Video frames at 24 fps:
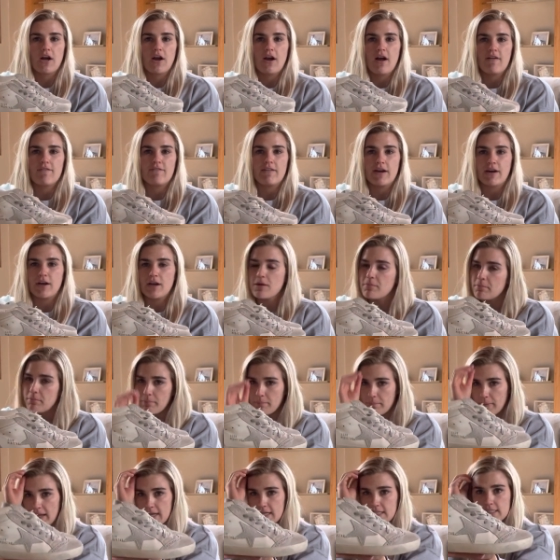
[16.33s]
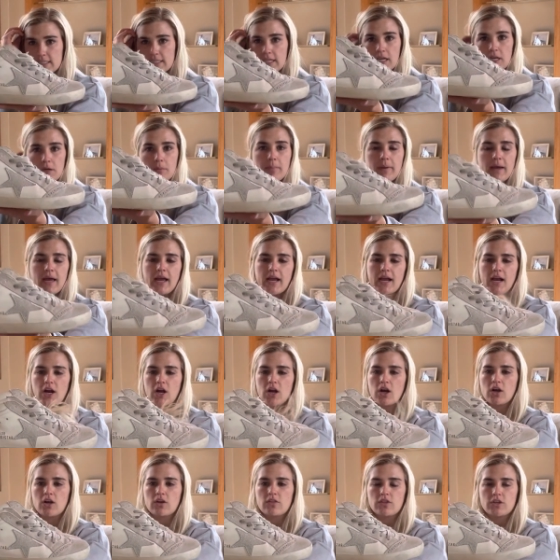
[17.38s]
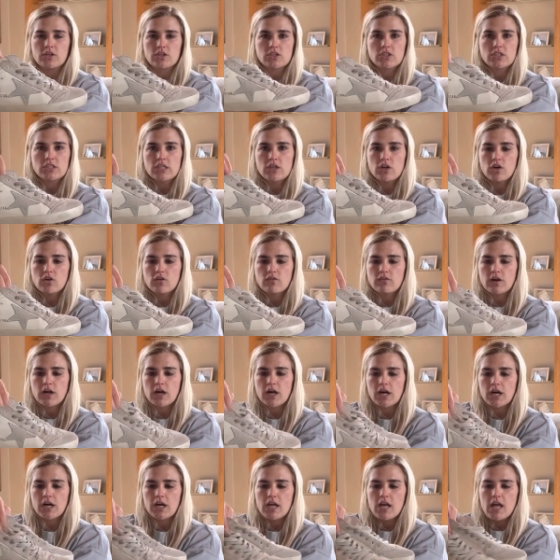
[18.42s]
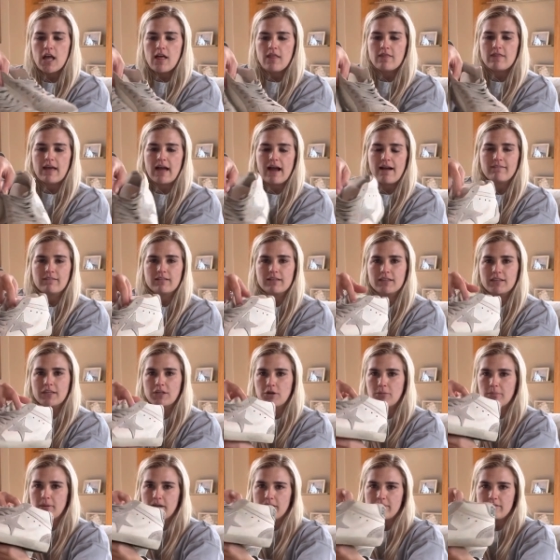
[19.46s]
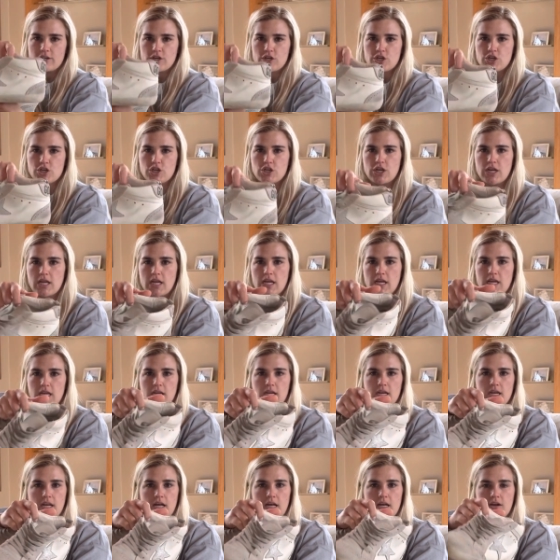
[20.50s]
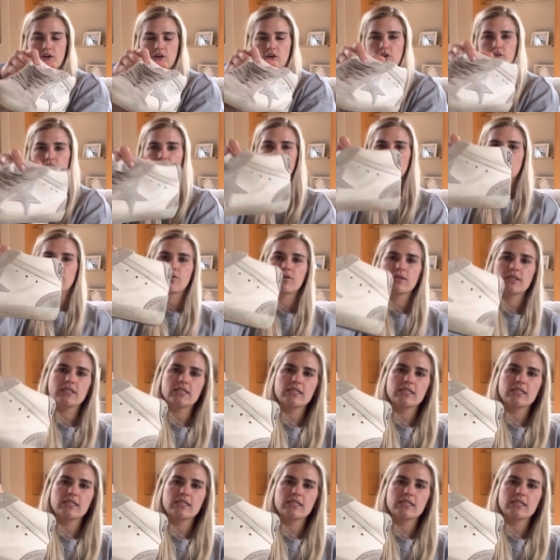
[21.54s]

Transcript: a very basic pair. They're silver. They have a little bit of a sheen. I don't know if you can really